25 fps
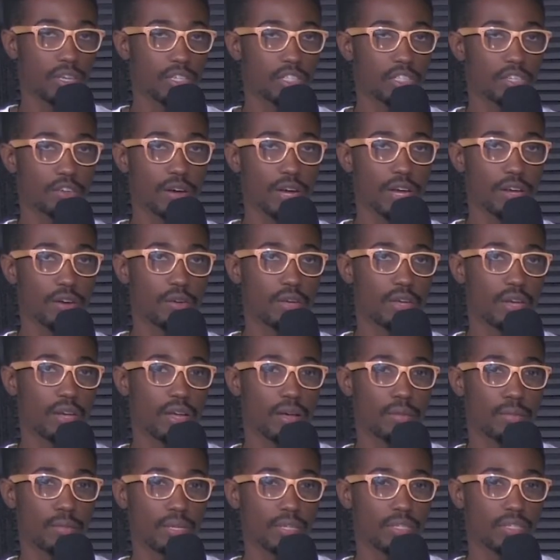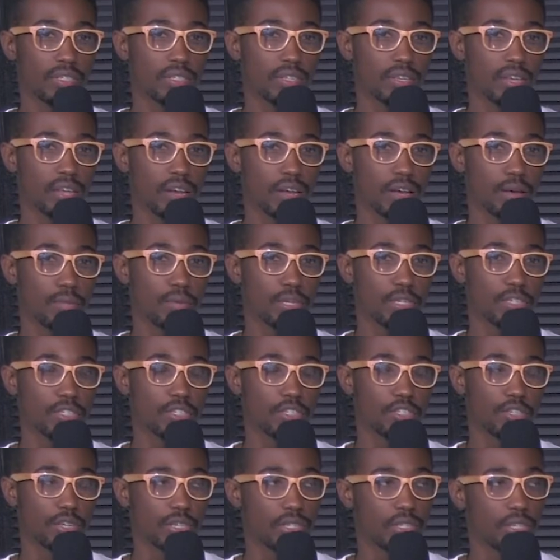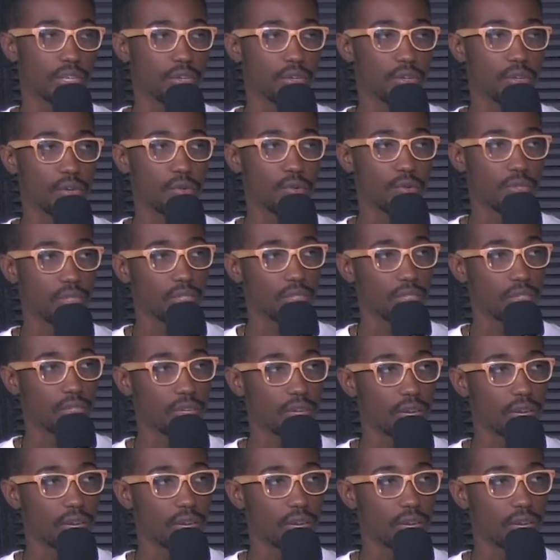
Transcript: So right now, you know, amidst you know, amidst the trends, you do your own thing,